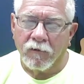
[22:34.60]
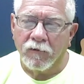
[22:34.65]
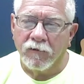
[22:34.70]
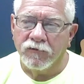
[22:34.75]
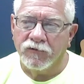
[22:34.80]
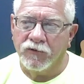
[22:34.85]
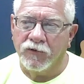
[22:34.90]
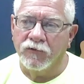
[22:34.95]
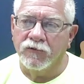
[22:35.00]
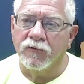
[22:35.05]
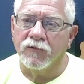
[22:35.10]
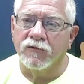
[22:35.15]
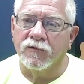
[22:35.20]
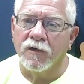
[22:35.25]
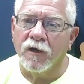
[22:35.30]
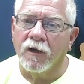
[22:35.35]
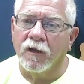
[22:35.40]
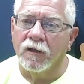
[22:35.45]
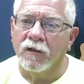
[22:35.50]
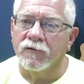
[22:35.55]
Jesus
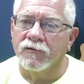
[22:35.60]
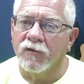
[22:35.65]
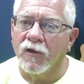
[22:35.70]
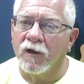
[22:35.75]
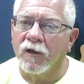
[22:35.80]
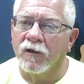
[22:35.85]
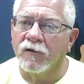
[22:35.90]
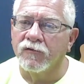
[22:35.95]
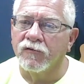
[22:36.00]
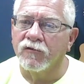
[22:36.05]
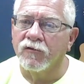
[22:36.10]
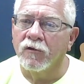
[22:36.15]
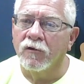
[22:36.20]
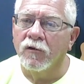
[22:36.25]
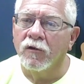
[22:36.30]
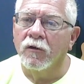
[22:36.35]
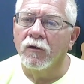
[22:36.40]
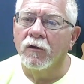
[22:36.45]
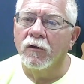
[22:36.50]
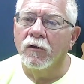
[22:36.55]
tells us,
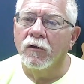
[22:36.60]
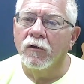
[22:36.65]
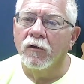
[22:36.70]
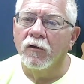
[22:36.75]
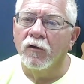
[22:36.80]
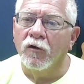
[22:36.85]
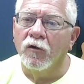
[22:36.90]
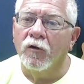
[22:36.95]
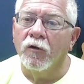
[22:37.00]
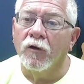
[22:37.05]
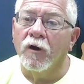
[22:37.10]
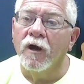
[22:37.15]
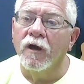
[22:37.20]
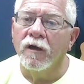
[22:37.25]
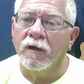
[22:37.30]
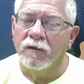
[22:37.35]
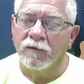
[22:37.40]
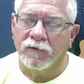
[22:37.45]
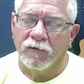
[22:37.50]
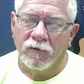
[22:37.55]

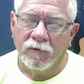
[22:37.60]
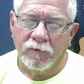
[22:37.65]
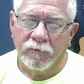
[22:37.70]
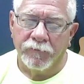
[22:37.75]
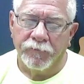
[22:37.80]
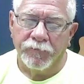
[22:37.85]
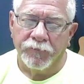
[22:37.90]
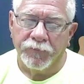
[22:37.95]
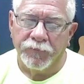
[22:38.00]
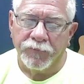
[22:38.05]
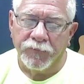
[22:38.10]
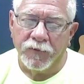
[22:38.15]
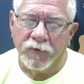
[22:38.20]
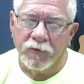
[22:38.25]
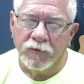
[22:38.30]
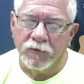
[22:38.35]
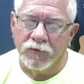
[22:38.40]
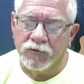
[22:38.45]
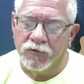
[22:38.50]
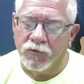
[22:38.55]
Great
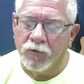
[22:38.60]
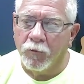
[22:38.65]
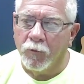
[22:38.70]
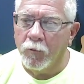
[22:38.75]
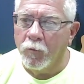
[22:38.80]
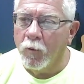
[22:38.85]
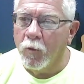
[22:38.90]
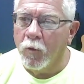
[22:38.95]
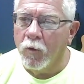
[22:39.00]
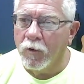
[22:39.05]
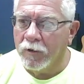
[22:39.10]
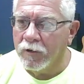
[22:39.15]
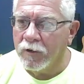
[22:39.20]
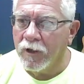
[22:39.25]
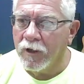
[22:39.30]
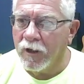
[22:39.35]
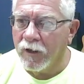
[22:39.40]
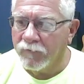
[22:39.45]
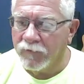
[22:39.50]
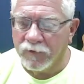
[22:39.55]
is your reward in
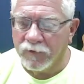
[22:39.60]
heaven.